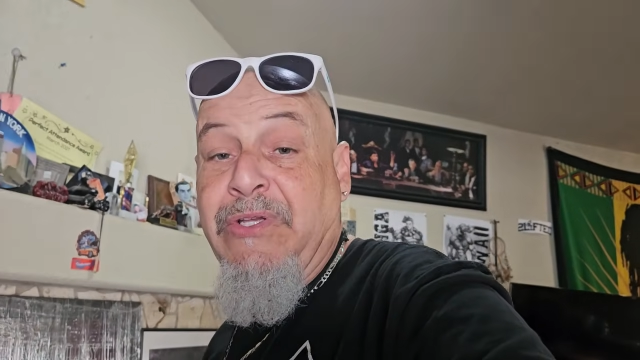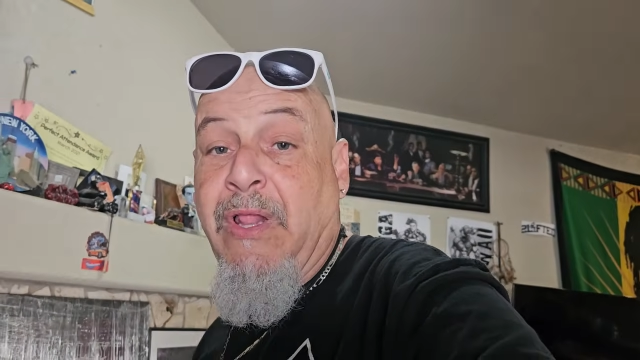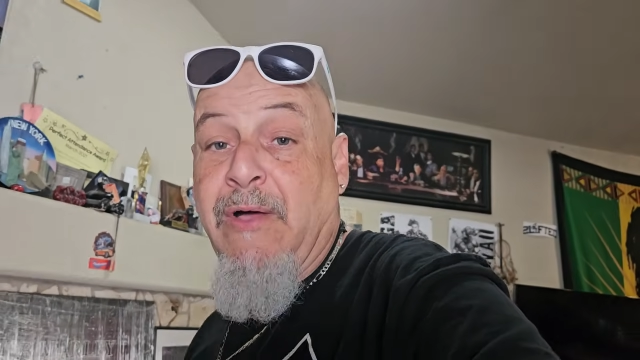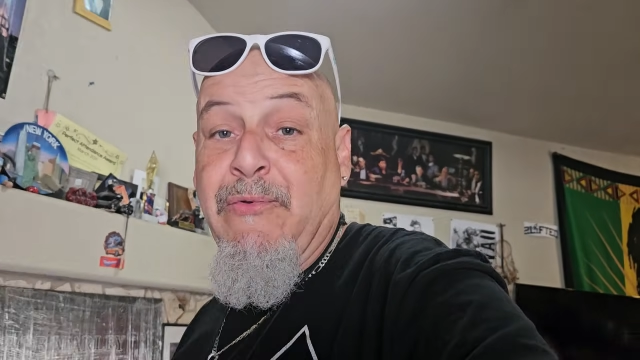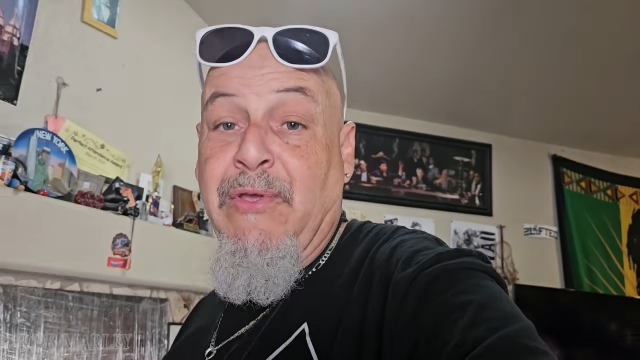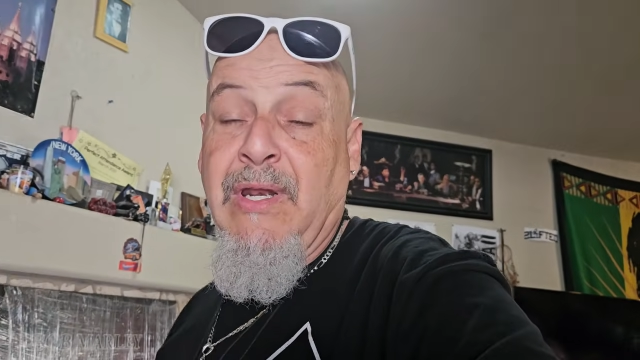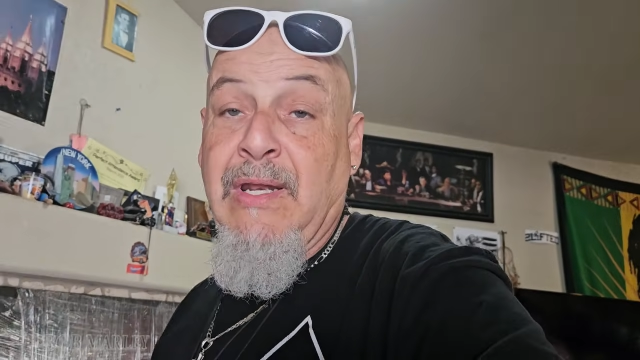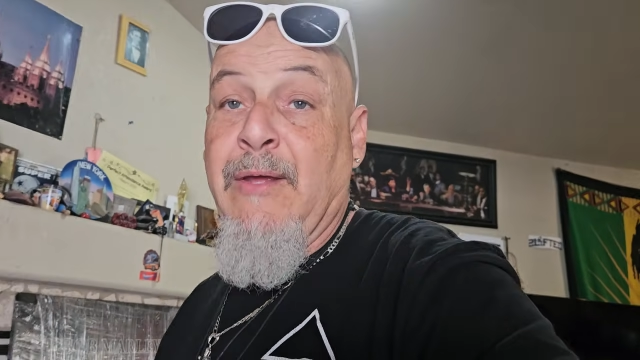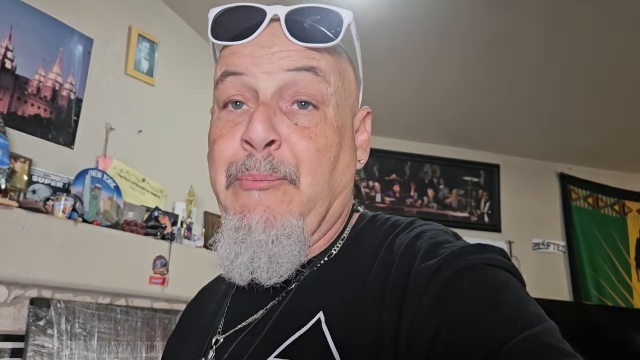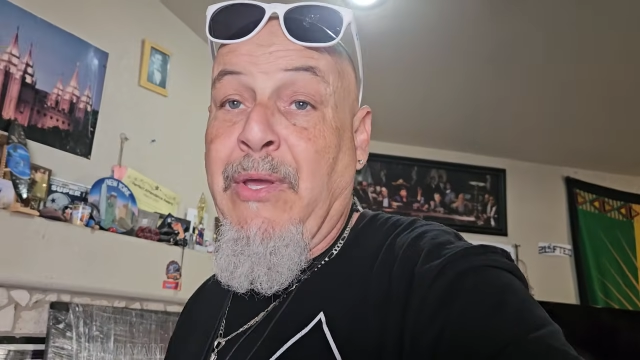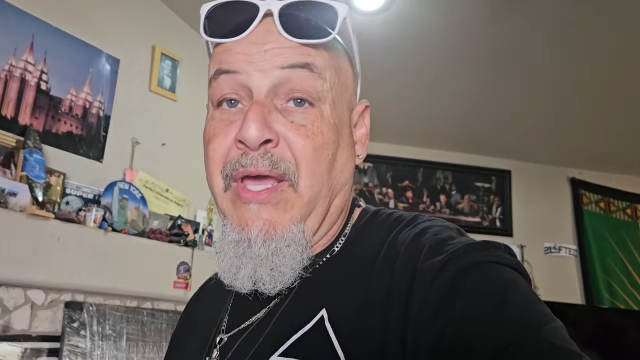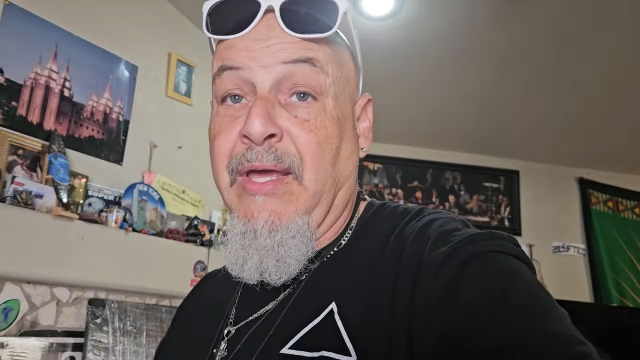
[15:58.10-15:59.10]
love eating the
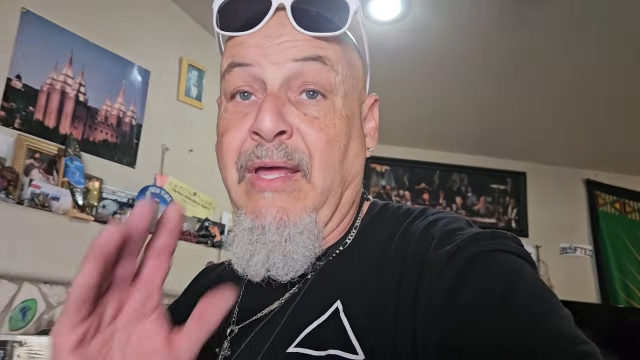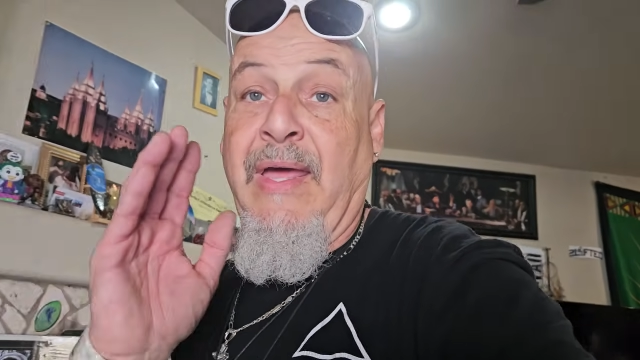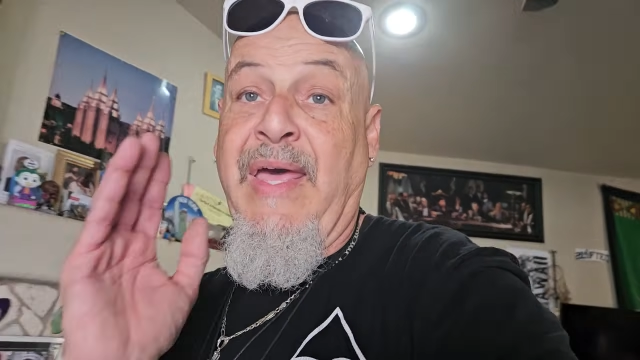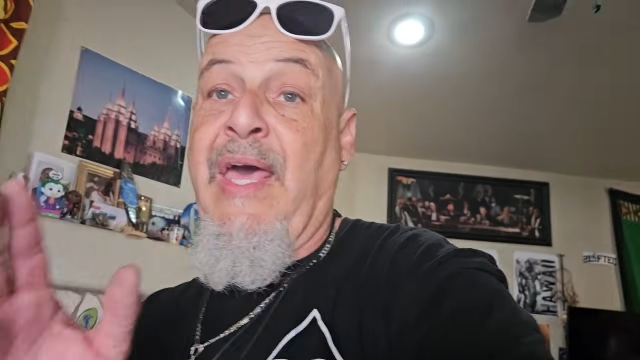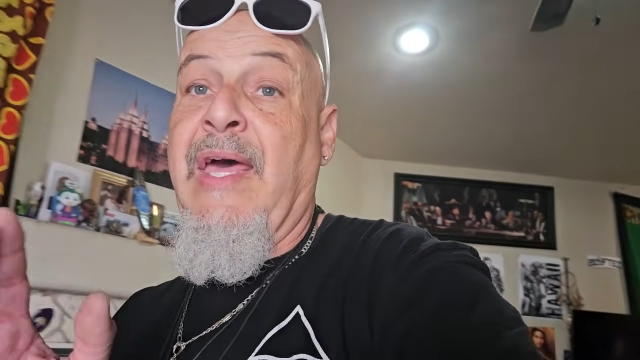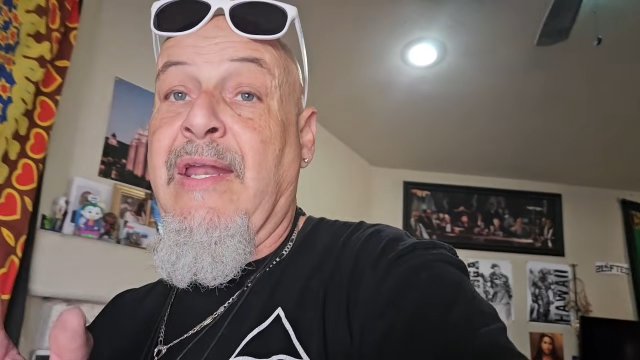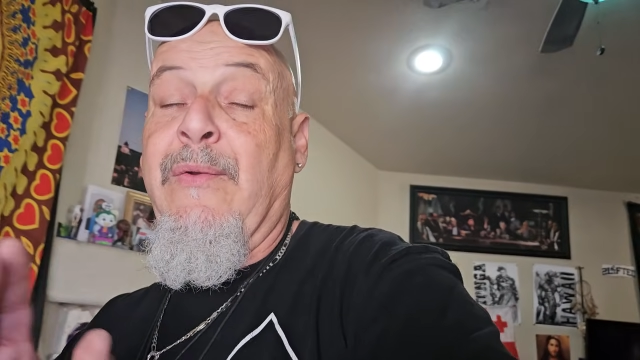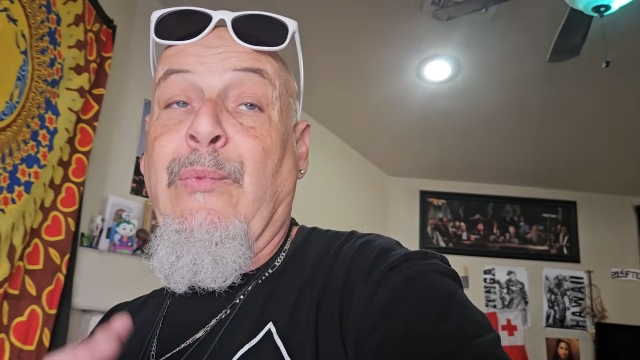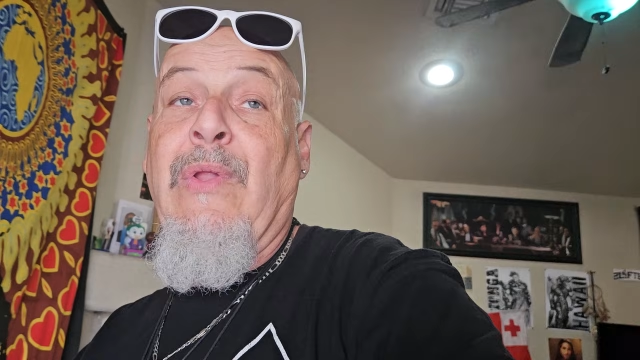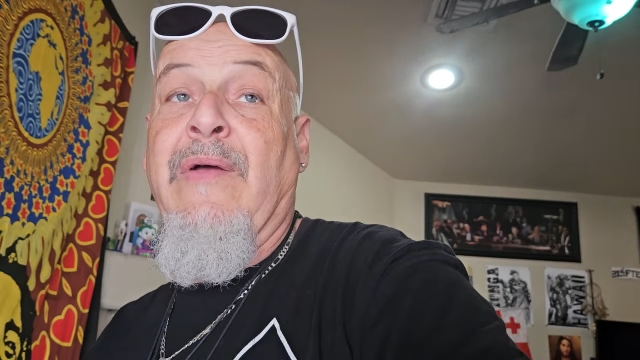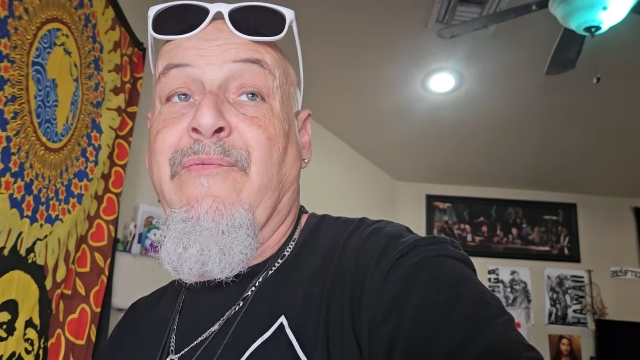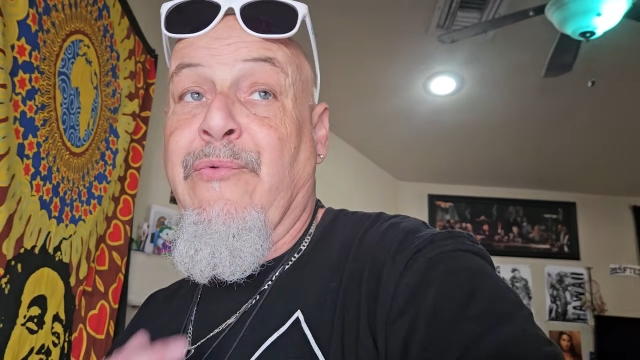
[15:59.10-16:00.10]
pig
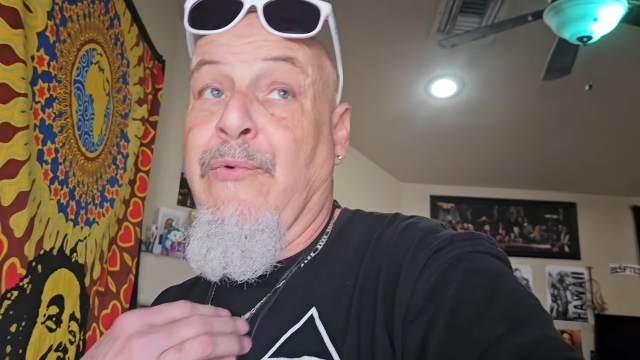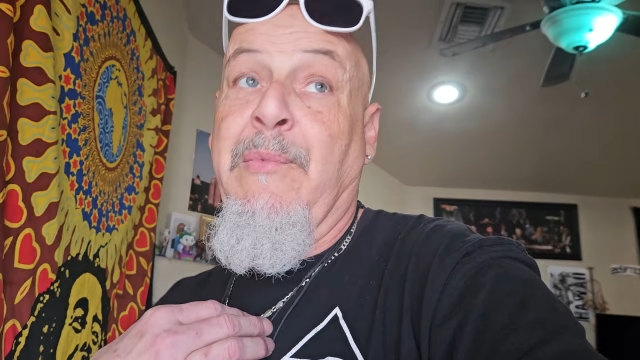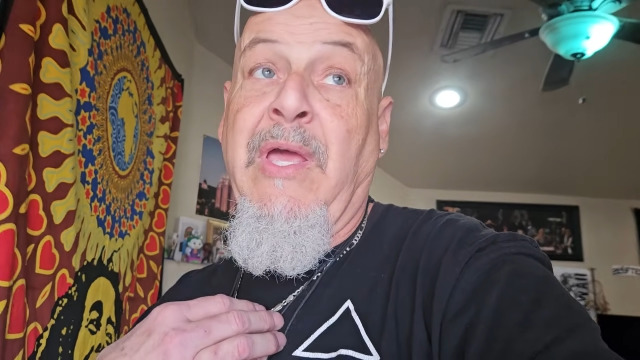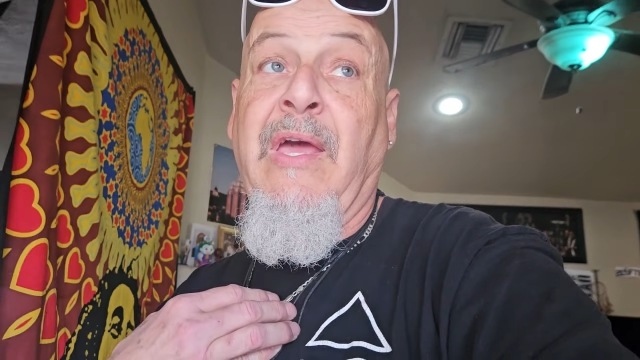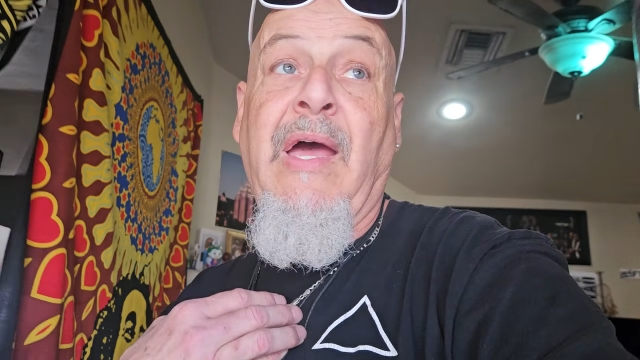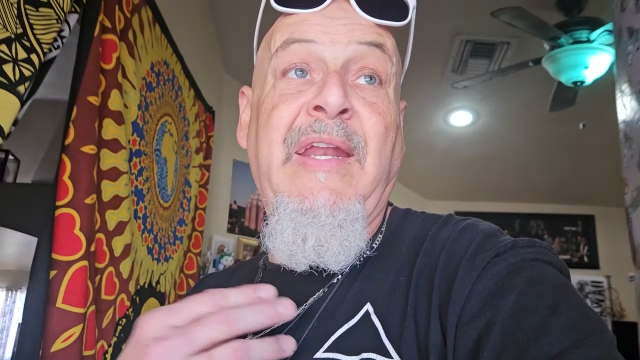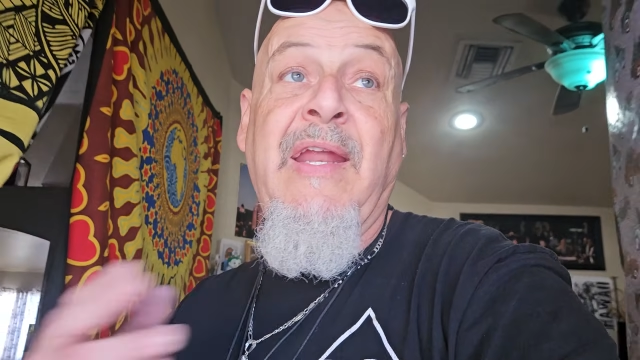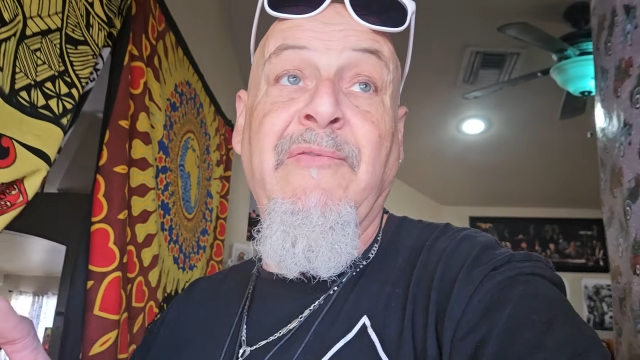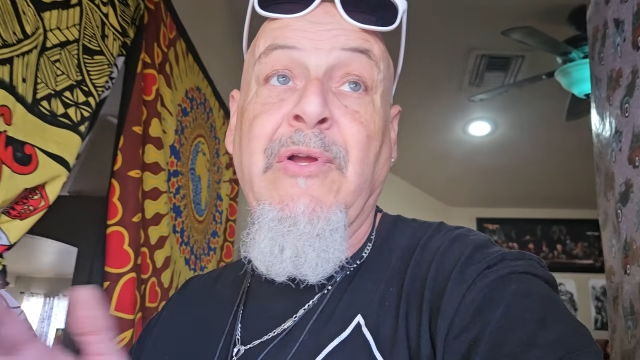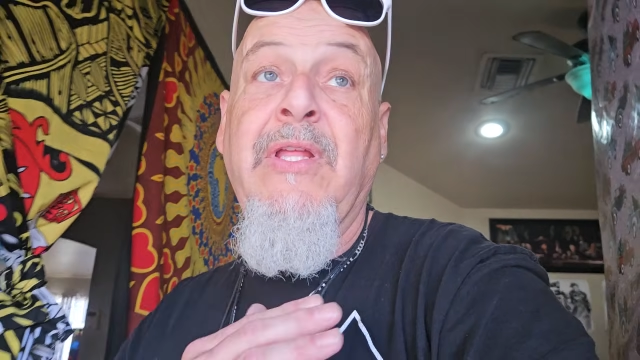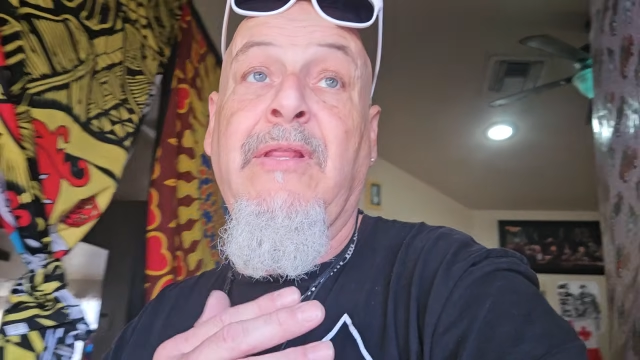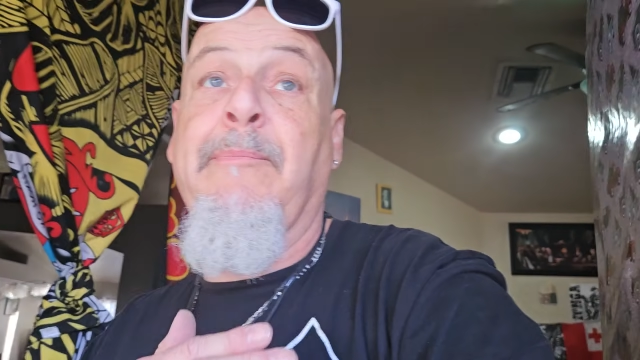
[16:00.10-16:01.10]
head. For me, I never
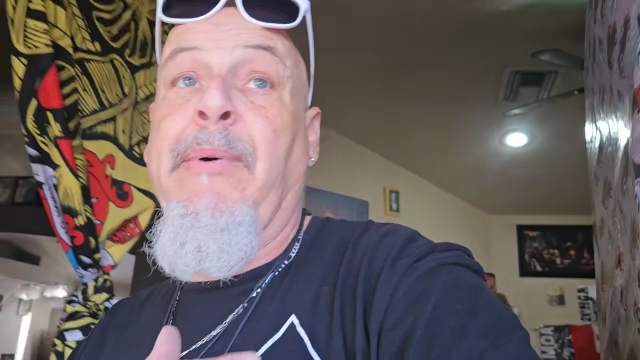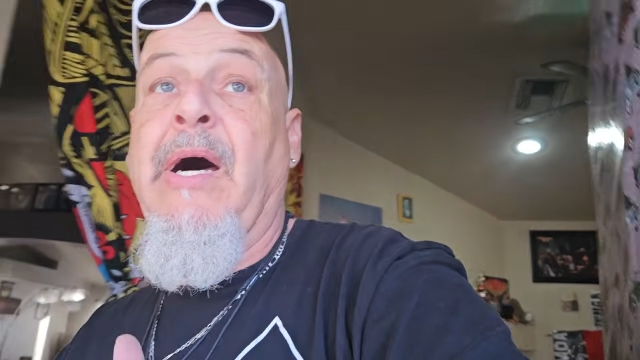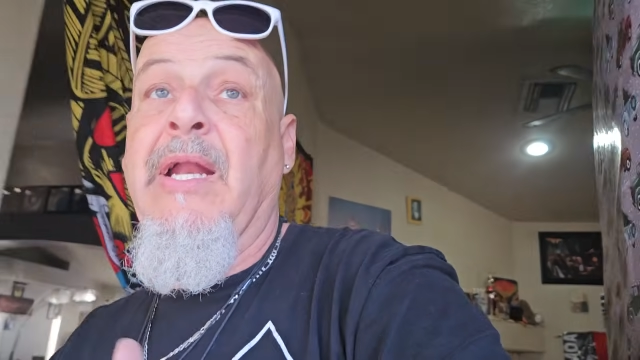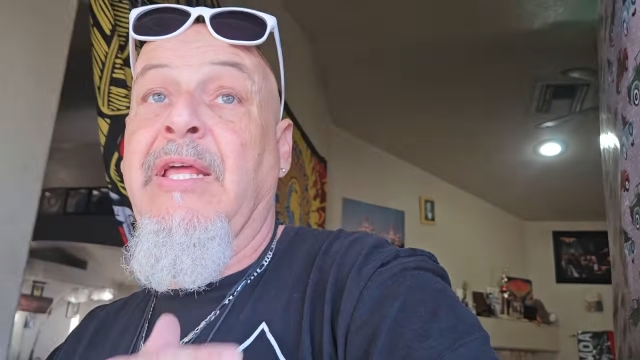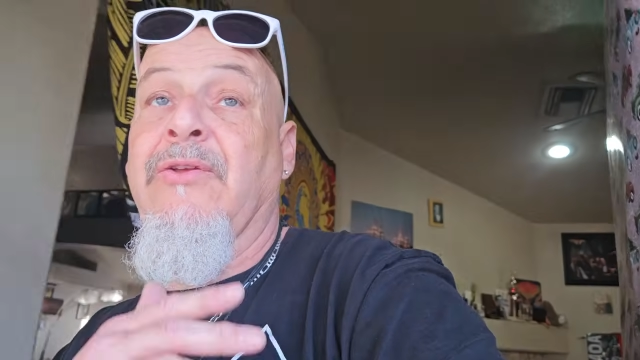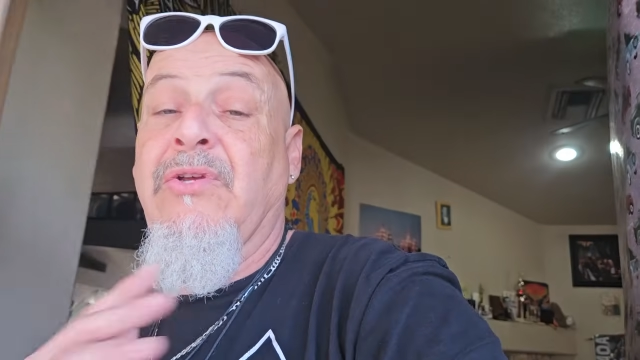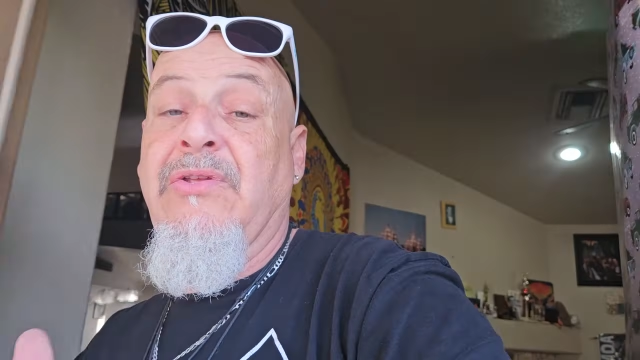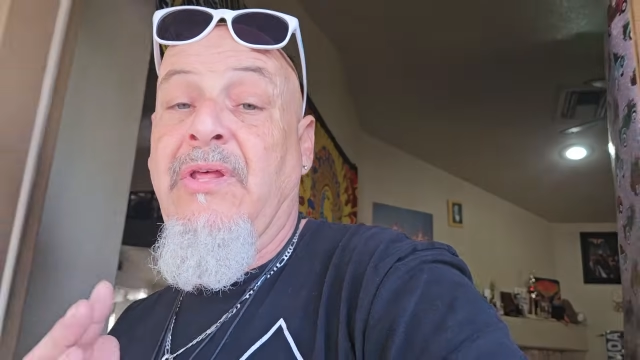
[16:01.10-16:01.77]
eat the body, just the